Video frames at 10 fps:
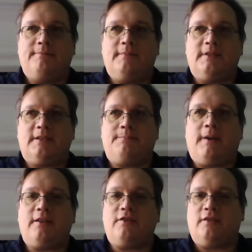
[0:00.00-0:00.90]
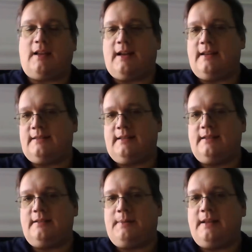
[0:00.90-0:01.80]
specialized
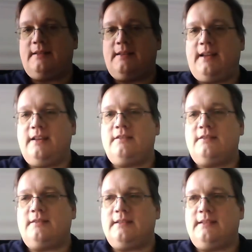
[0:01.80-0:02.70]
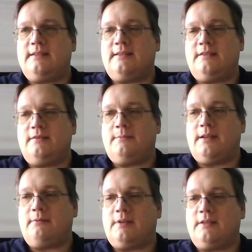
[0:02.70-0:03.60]
independent agencies that you might
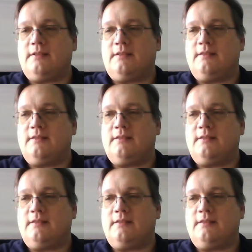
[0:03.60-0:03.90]
want to,